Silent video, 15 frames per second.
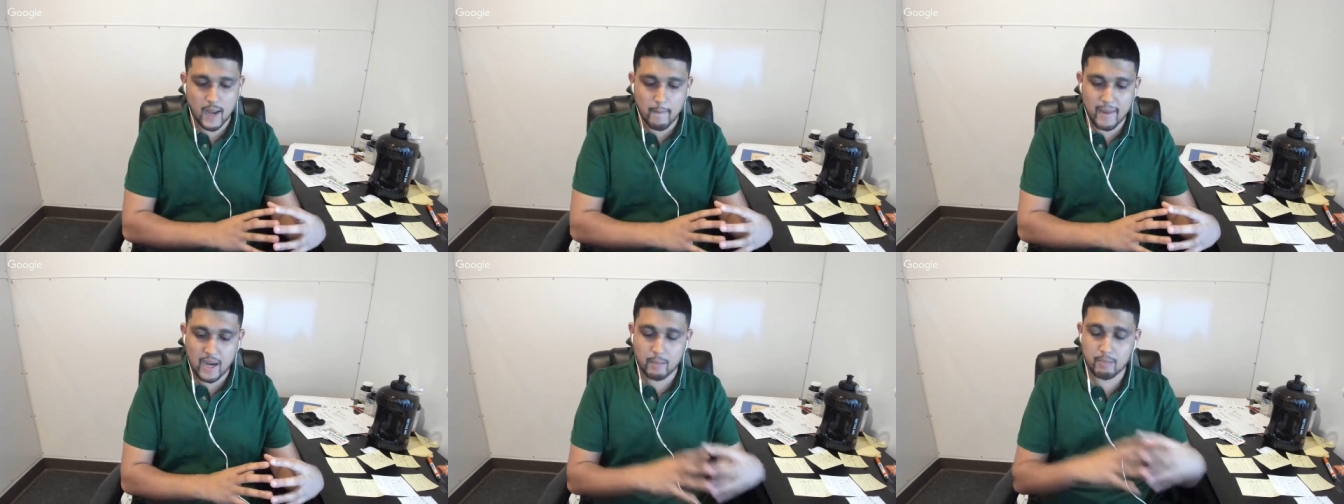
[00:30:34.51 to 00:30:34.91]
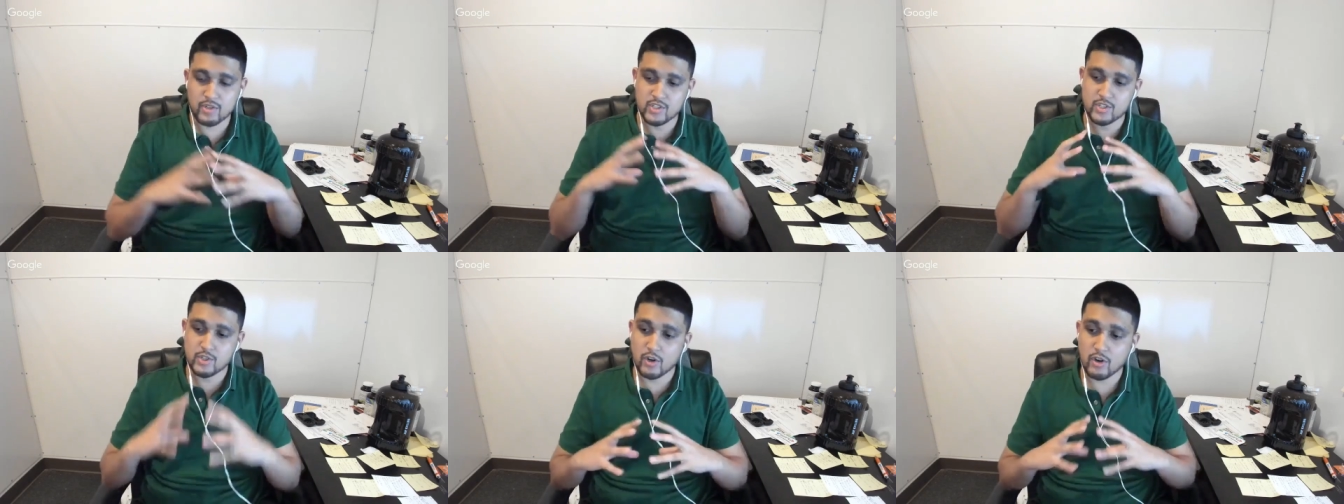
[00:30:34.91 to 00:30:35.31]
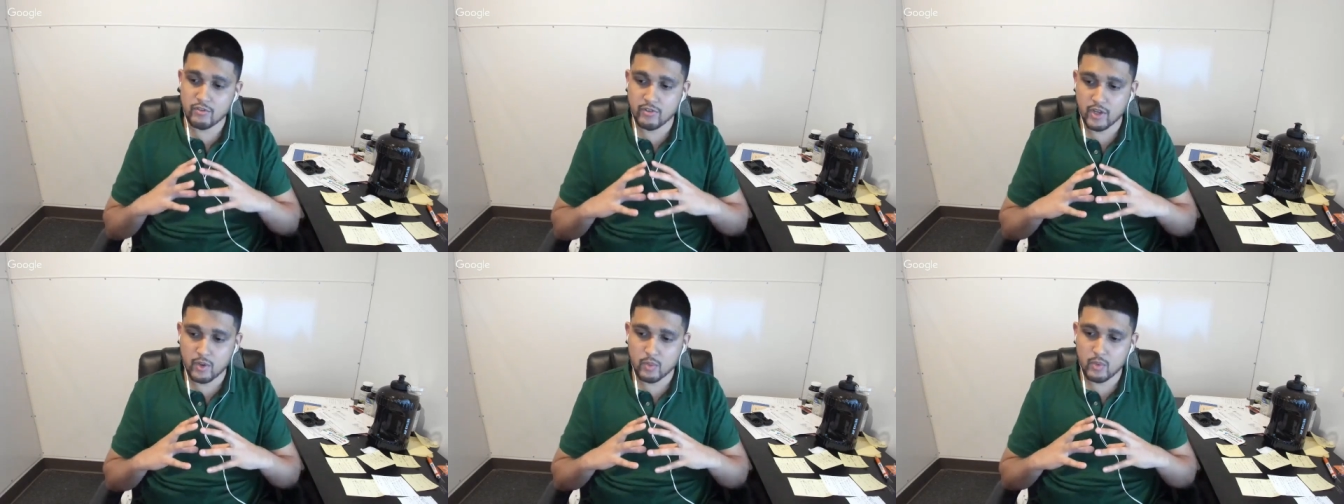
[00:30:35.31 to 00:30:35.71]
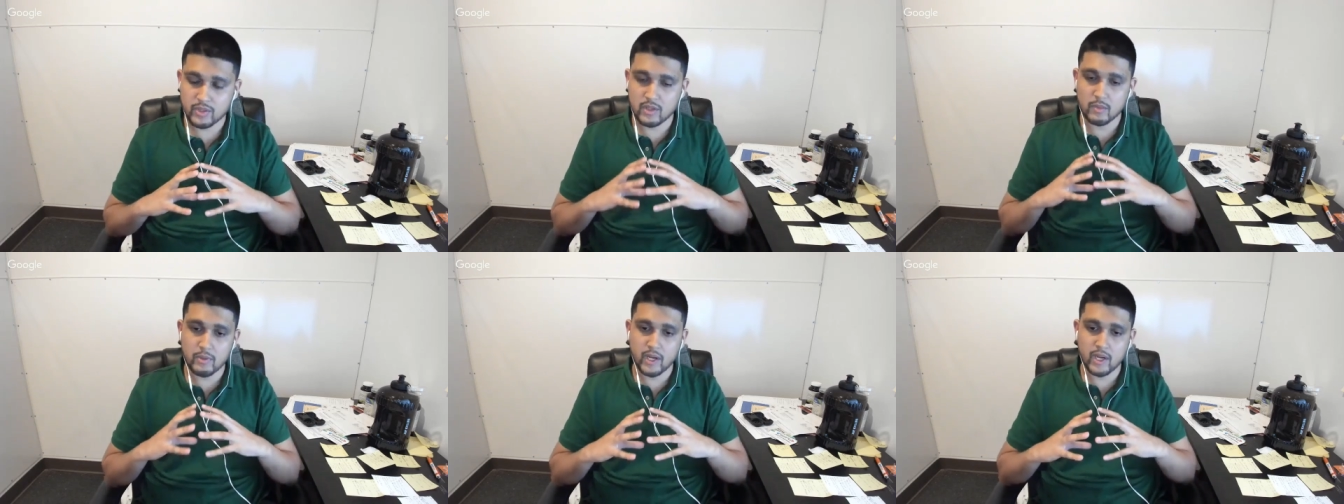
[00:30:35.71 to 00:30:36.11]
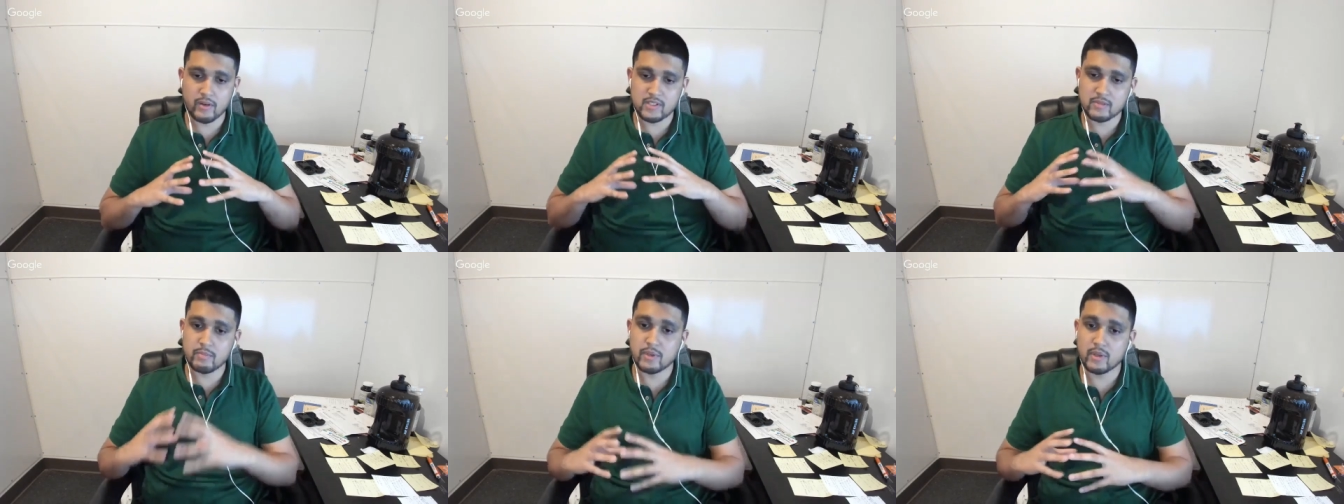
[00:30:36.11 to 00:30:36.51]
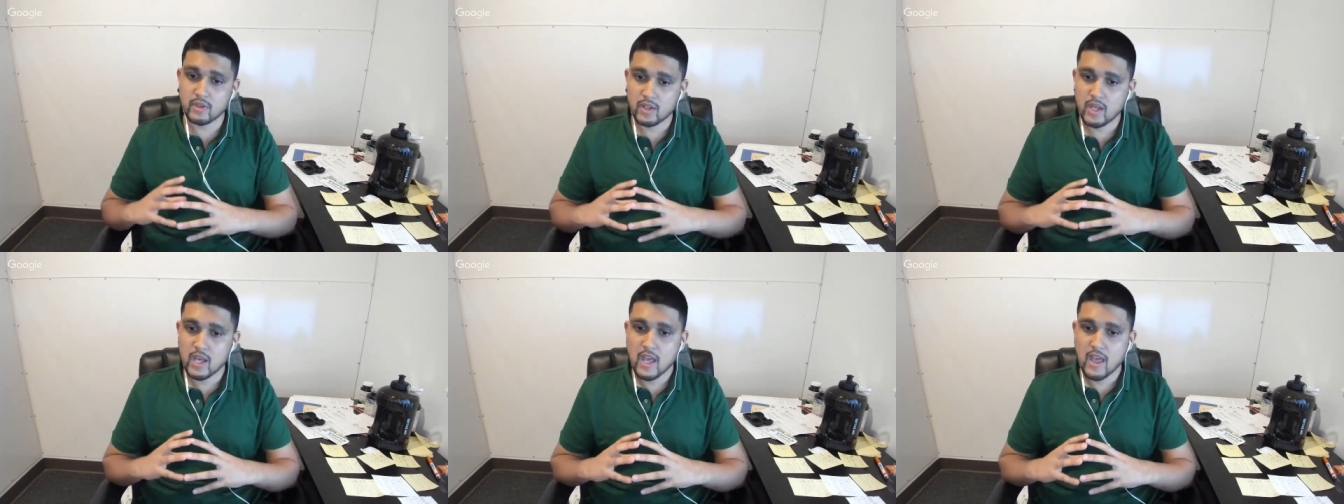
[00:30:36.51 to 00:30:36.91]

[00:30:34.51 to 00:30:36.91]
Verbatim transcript: about preserving what their parents built.